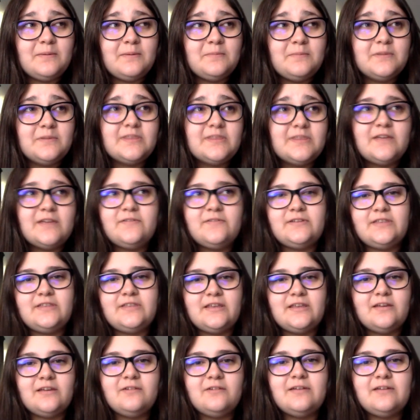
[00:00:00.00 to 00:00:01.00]
with
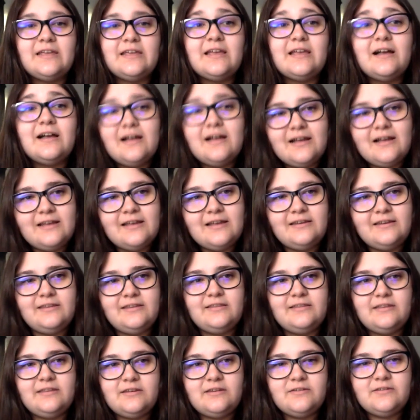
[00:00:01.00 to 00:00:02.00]
everything going on
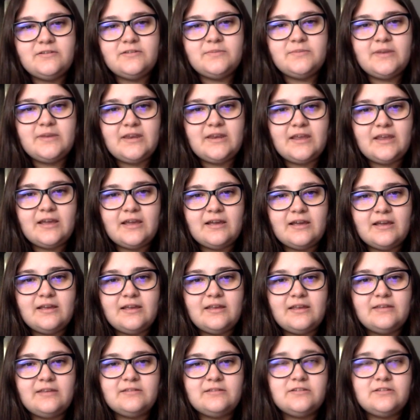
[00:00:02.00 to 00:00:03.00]
in the news media
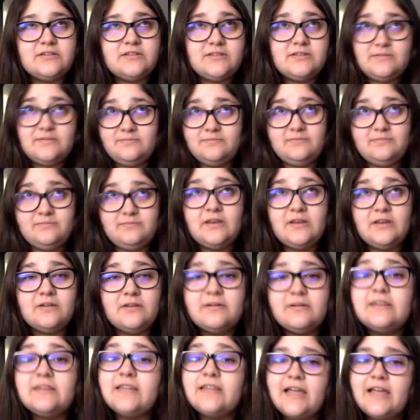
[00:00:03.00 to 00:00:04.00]
and just,
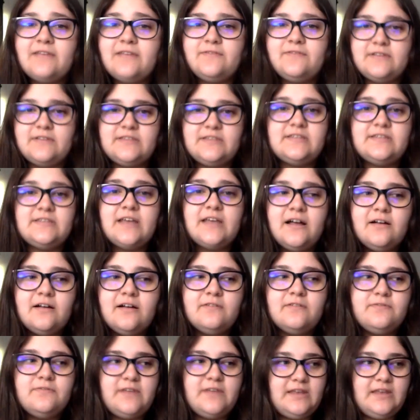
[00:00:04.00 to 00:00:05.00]
in life
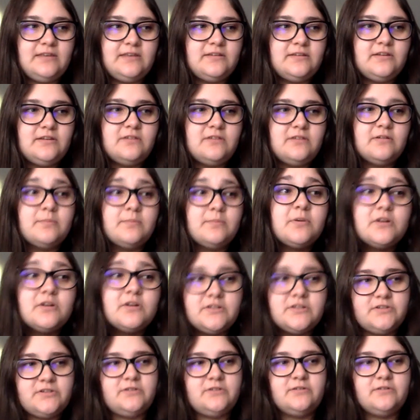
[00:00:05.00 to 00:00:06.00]
itself and, our
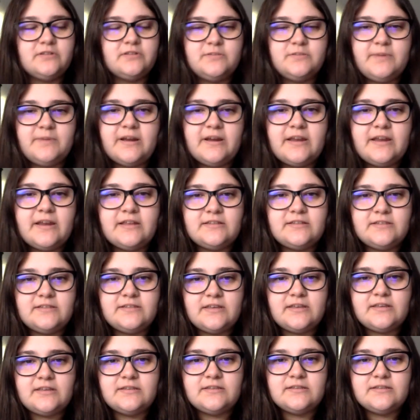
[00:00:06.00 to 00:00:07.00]
personal
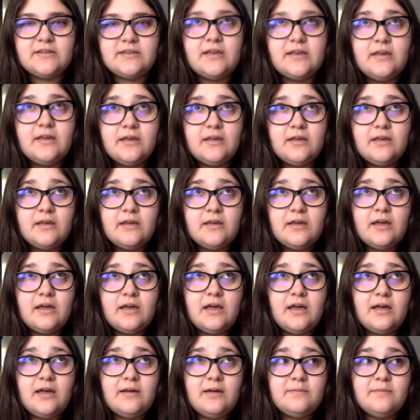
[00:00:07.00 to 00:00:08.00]
experiences,
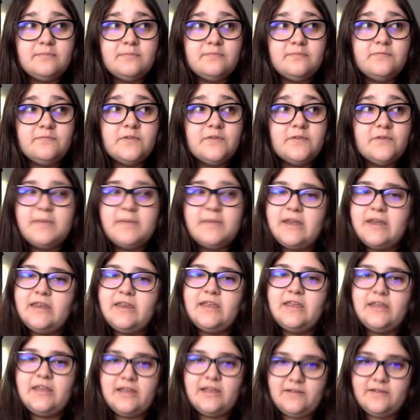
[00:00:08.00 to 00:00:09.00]
for
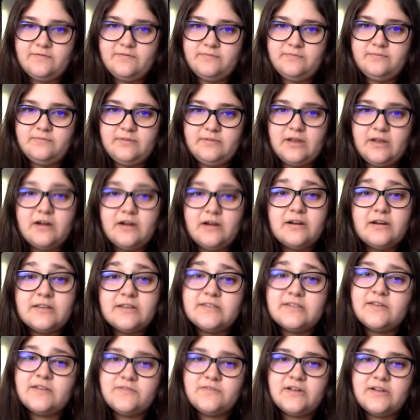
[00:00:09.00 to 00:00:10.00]
many
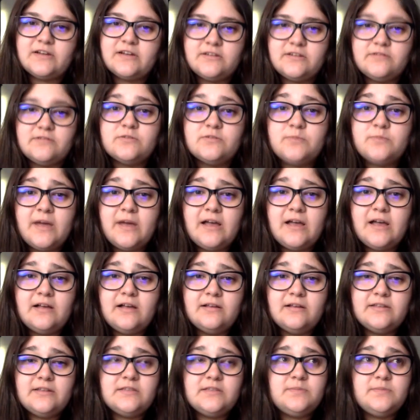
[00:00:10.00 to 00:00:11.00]
artists I've talked to as
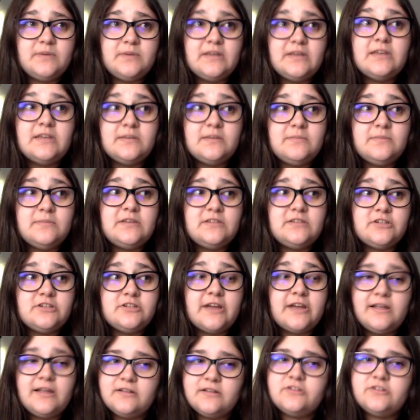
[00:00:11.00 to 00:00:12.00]
well, it can be
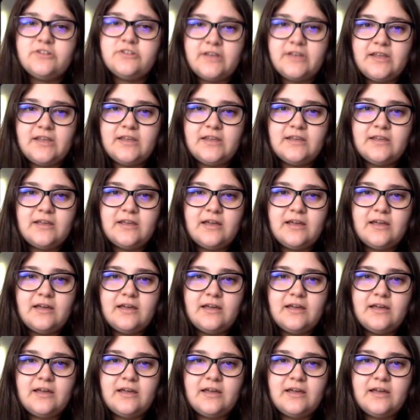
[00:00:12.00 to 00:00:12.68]
challenging